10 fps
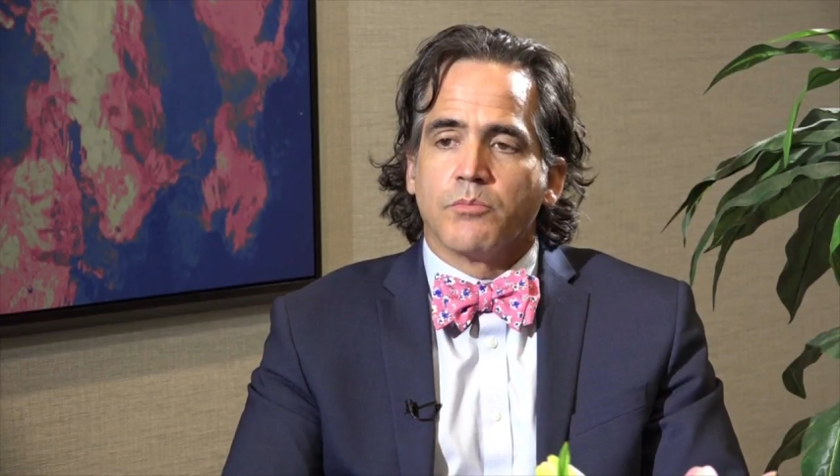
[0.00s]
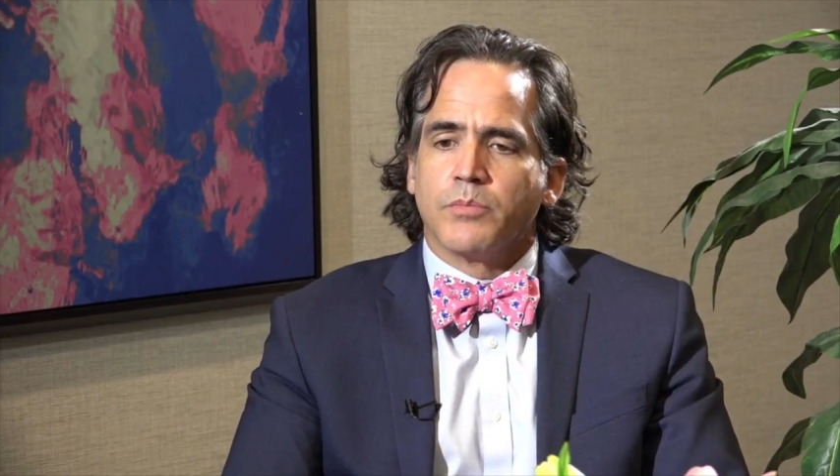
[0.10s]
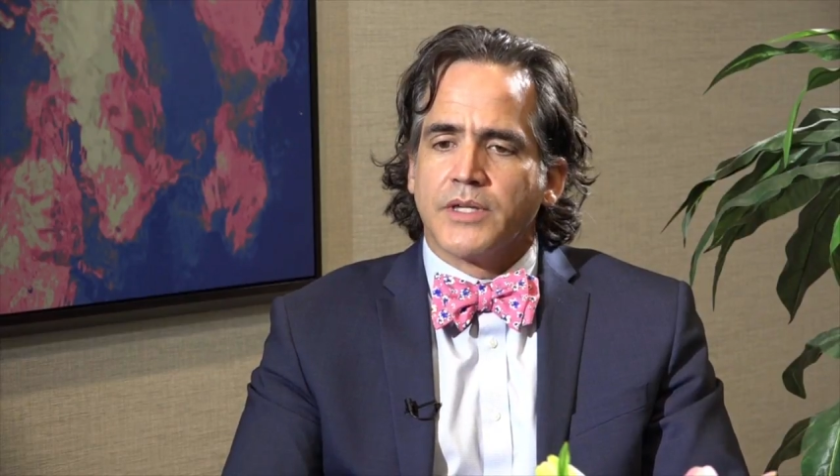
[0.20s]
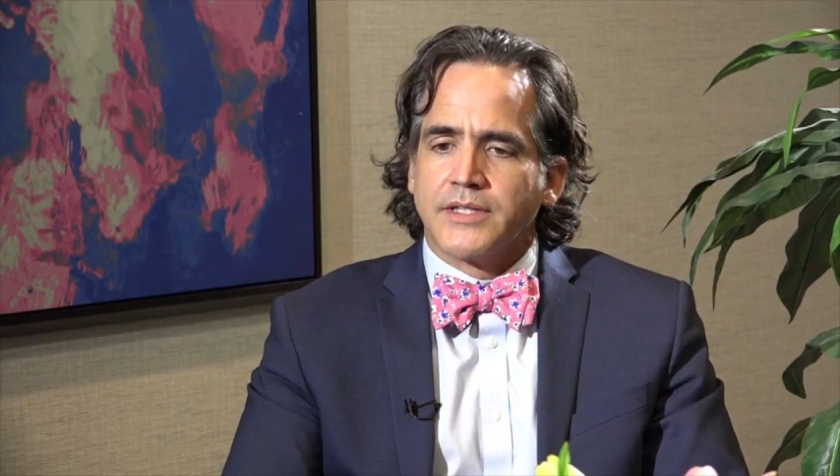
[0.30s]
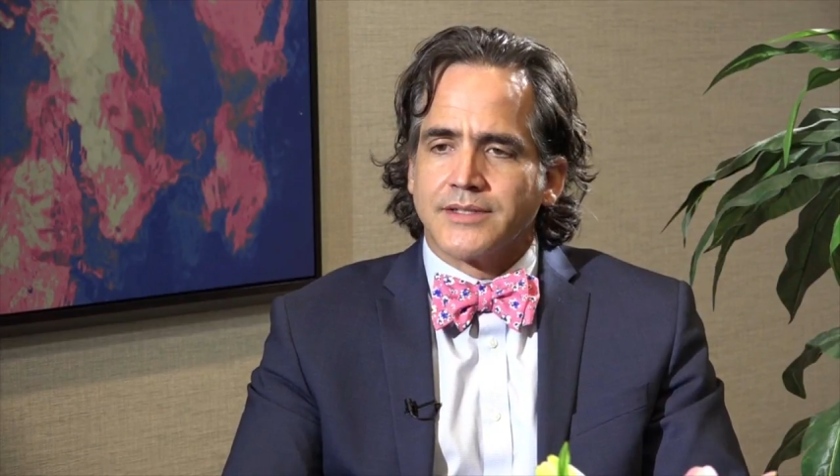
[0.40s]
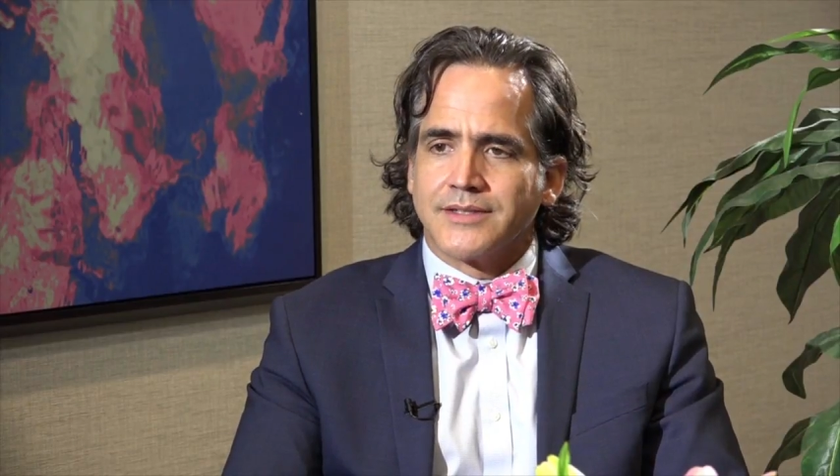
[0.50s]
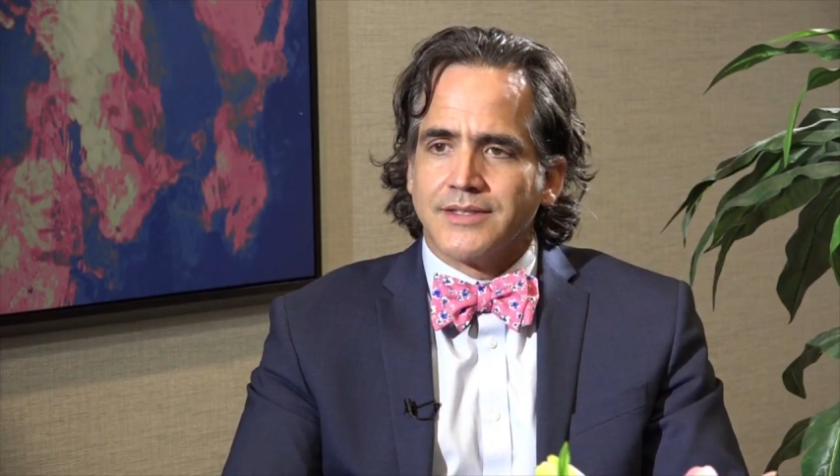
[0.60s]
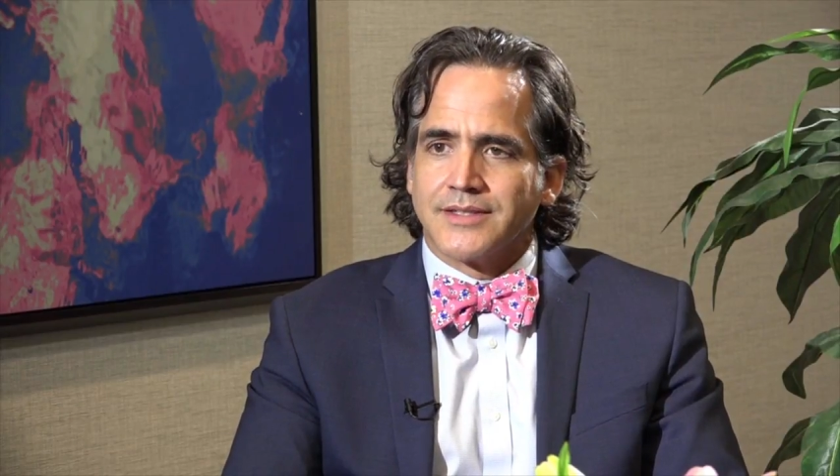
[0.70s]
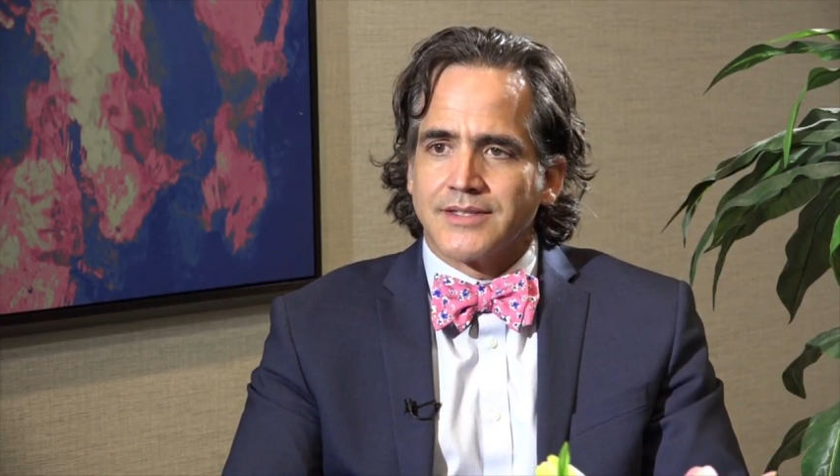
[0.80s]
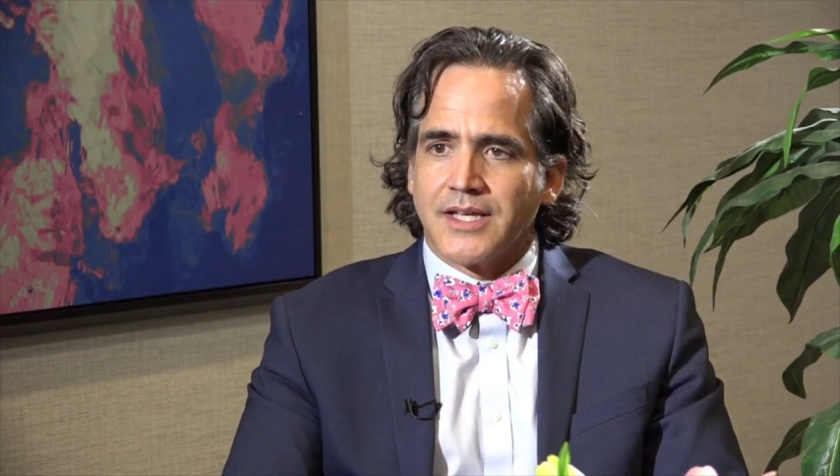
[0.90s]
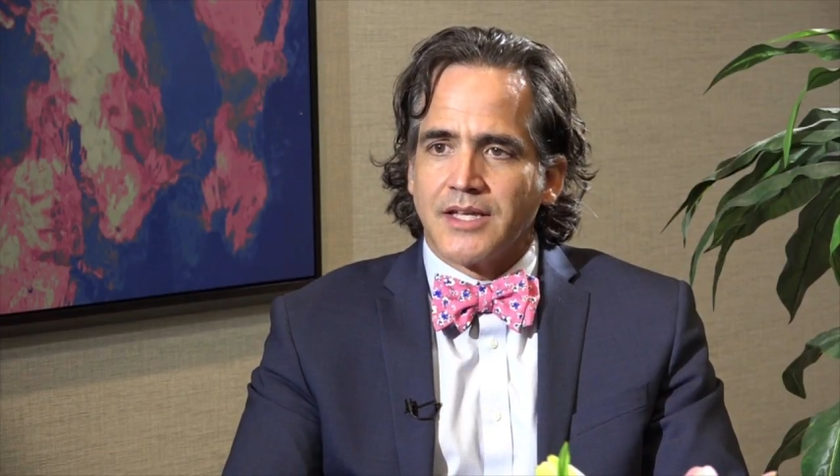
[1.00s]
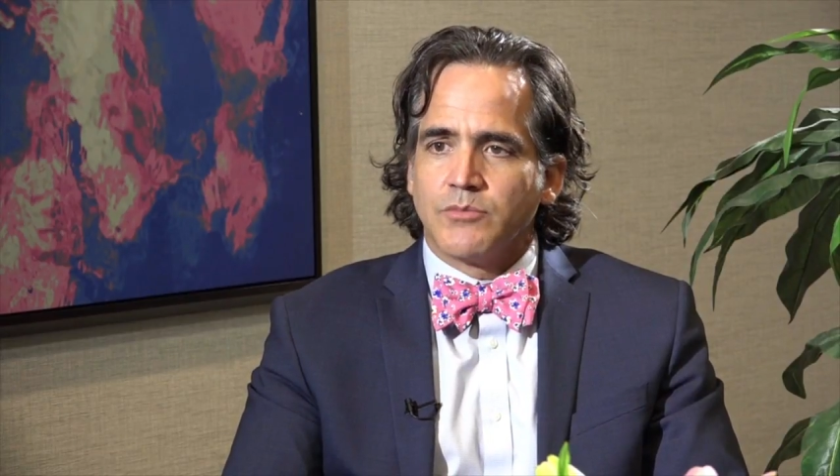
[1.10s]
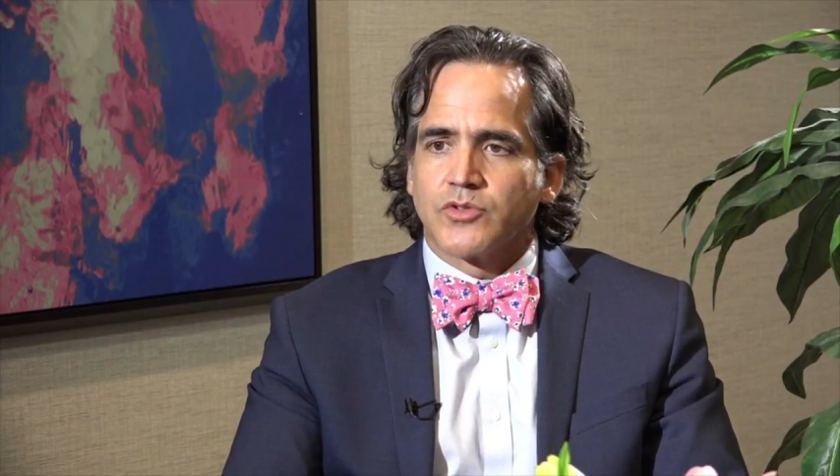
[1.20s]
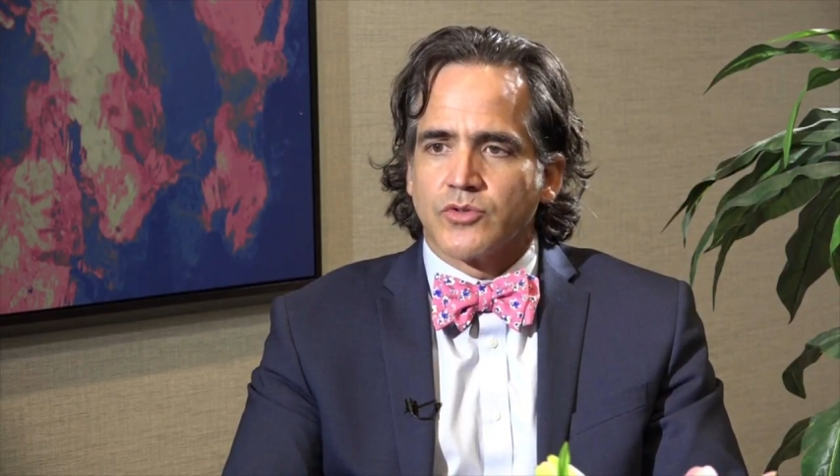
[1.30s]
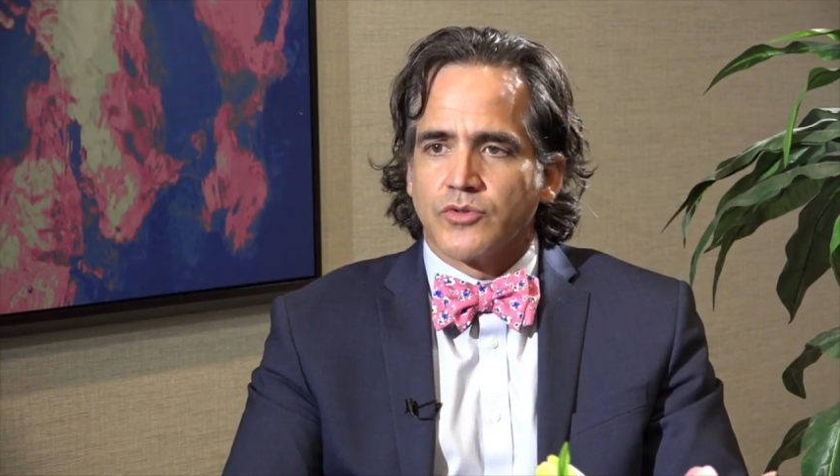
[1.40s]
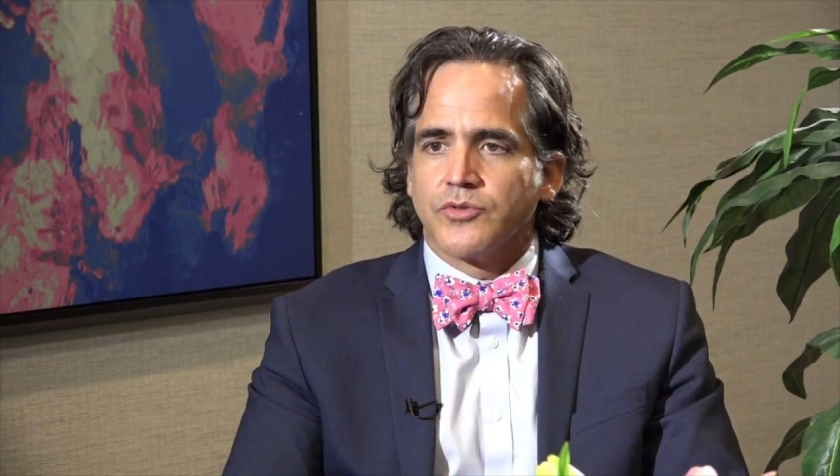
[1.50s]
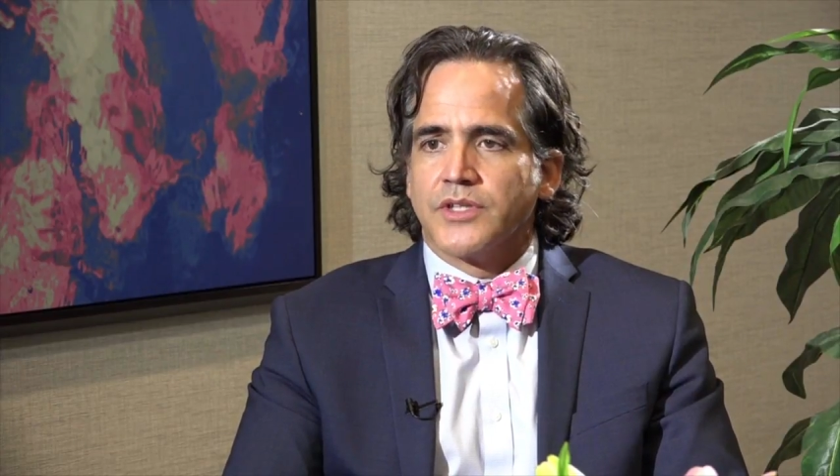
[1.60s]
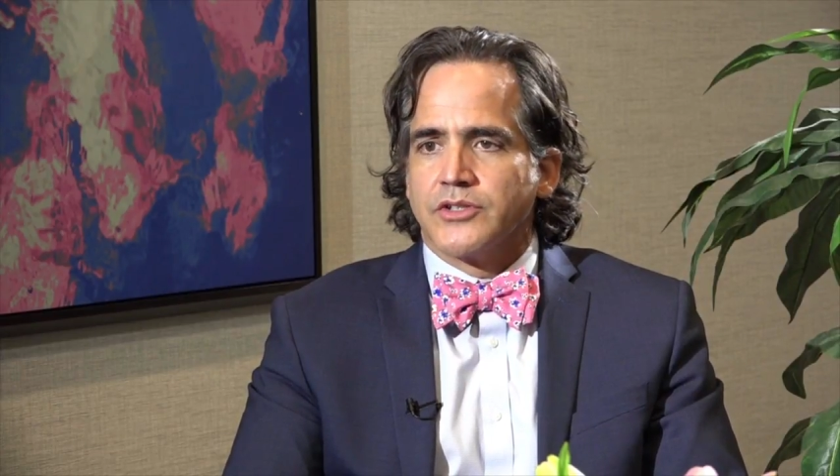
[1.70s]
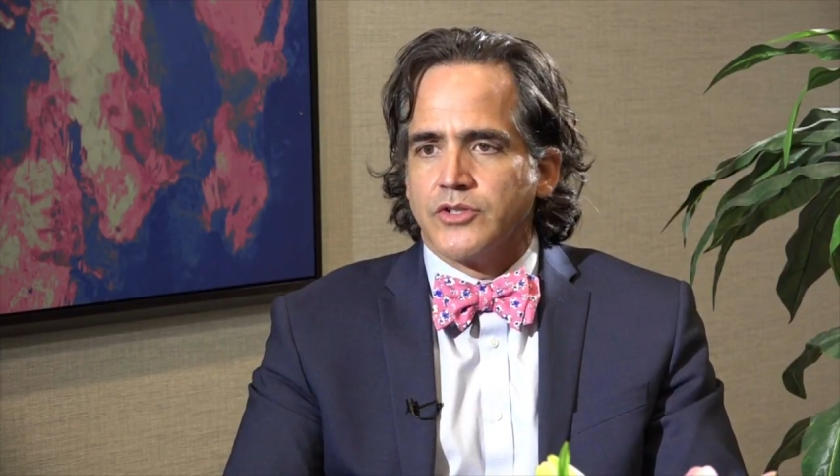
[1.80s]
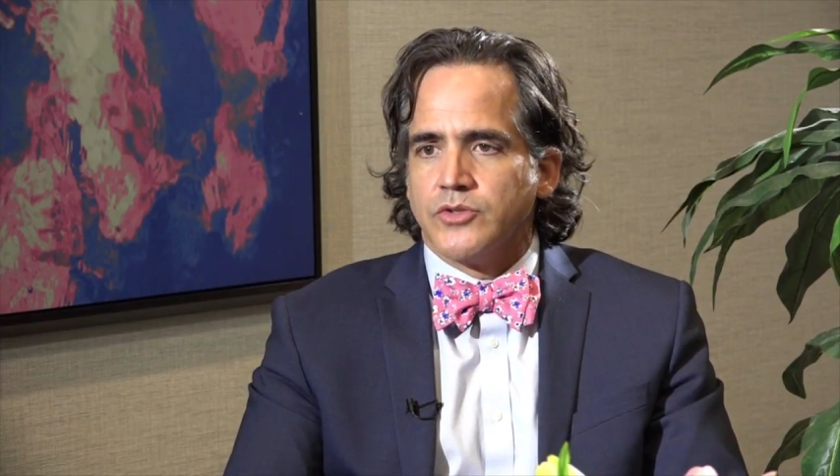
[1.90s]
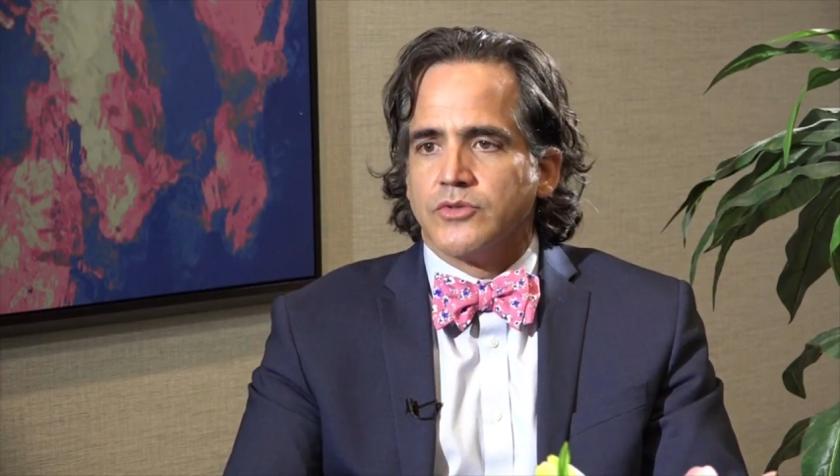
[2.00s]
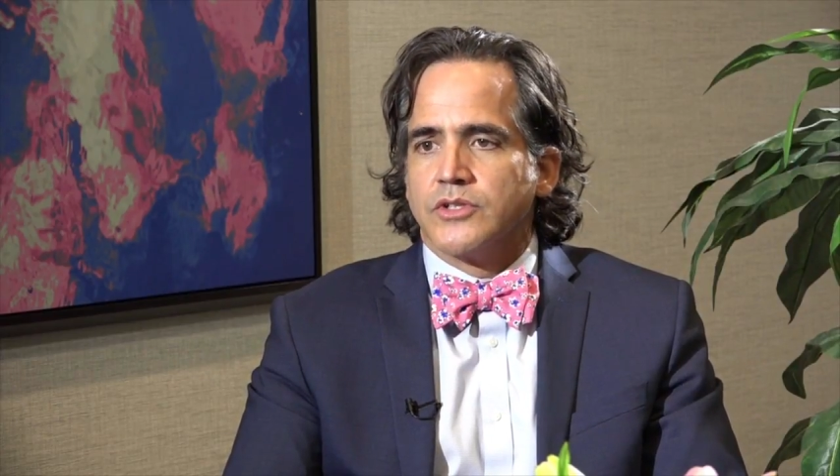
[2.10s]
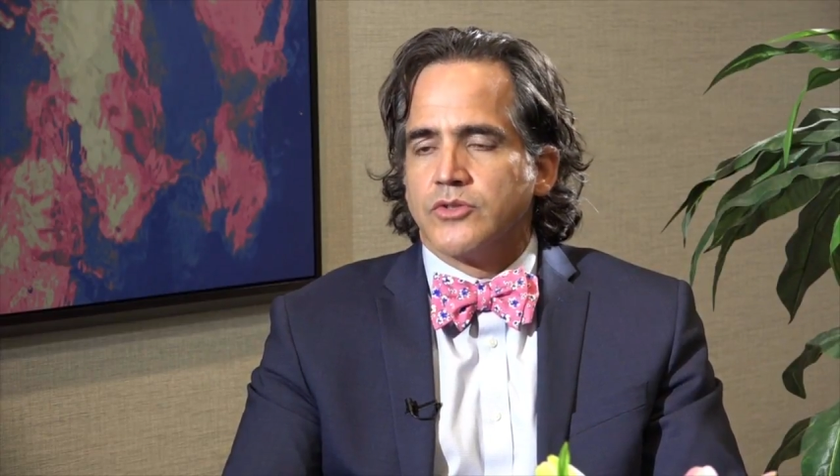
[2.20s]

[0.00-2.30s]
But it's the same surgery that's used in